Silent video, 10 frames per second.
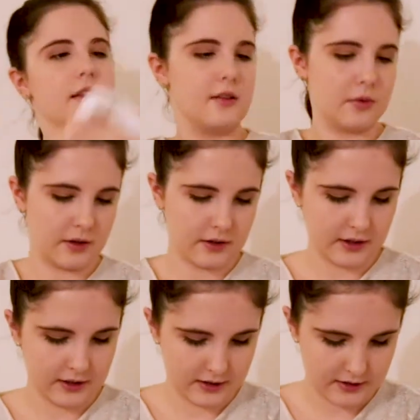This one
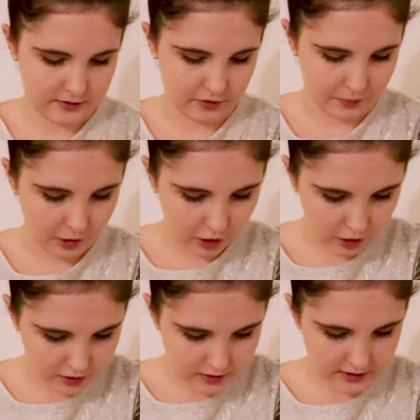is from
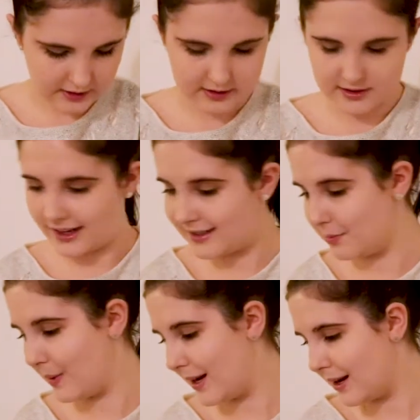COS and it's a size
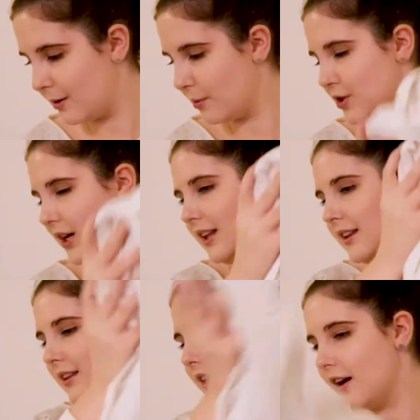medium, which I
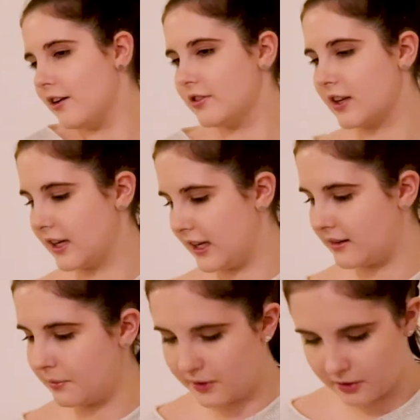love. So I can get
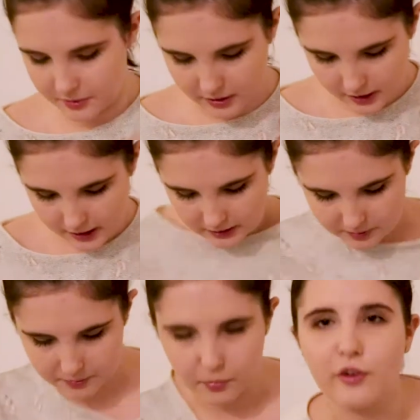some a little
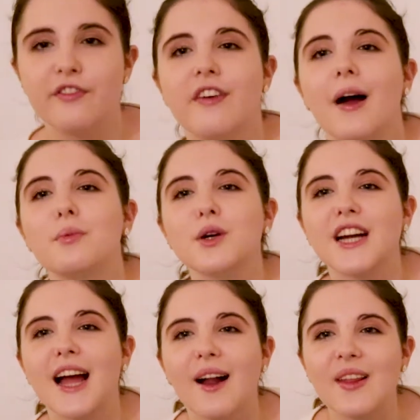bit more
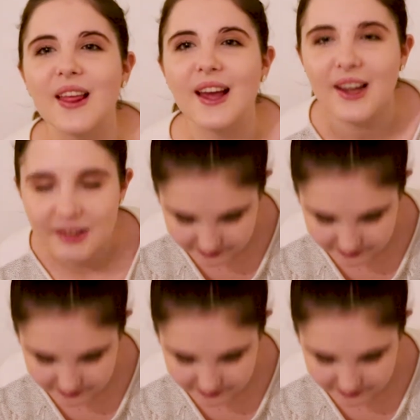fabric out of there.